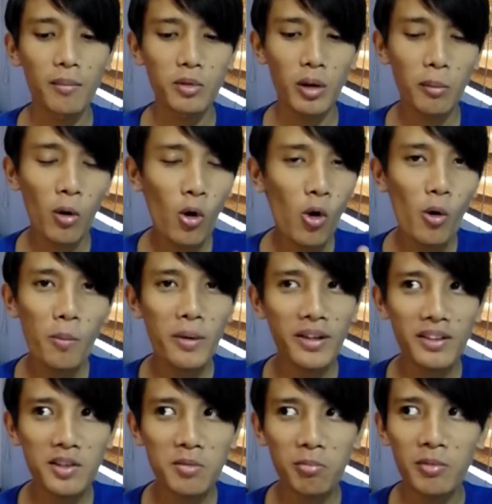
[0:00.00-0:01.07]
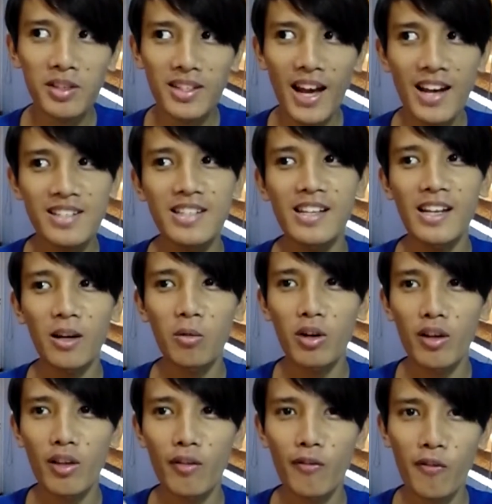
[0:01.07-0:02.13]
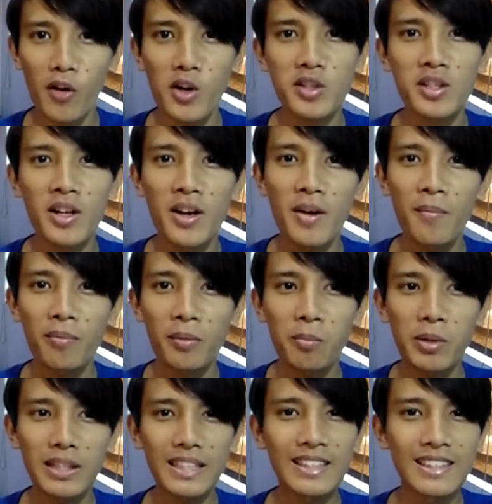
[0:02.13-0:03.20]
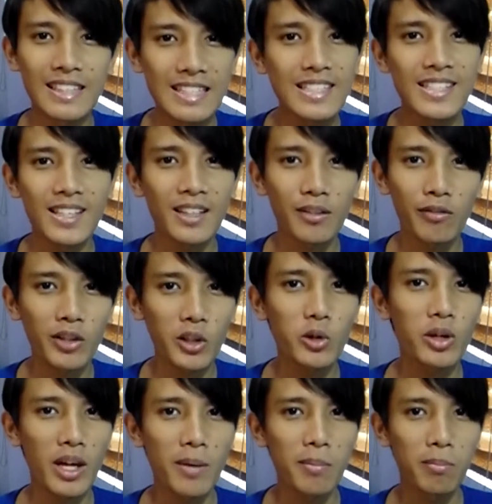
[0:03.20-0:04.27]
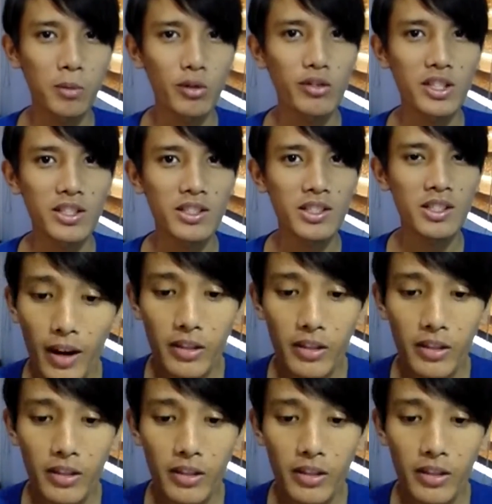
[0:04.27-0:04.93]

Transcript: So I'm hoping this is actually like one of the first pretty decent video game movies.